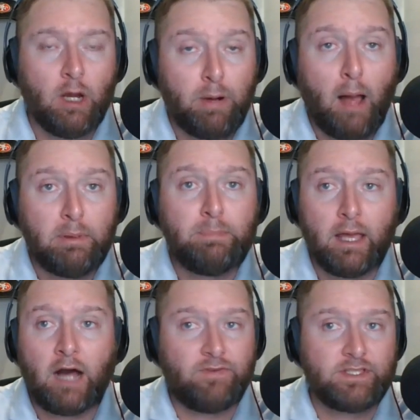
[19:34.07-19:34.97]
He'll probably
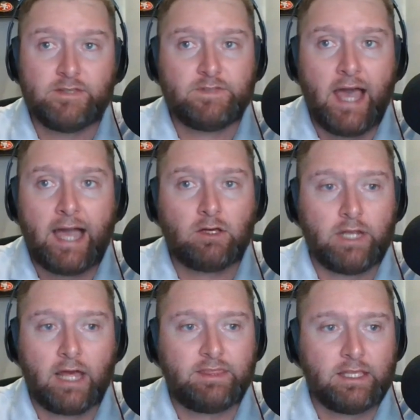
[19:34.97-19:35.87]
play offensive tackle,
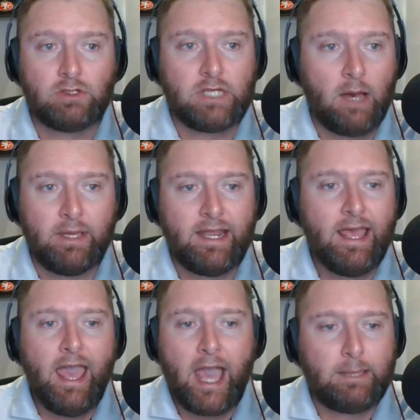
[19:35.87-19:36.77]
and I think he'll come in
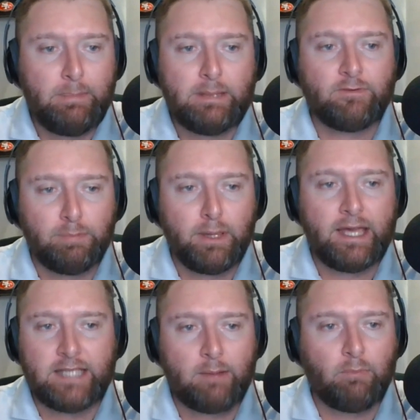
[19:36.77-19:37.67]
and compete for
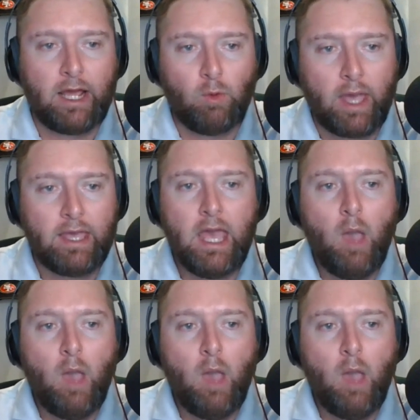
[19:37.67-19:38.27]
playing time right away.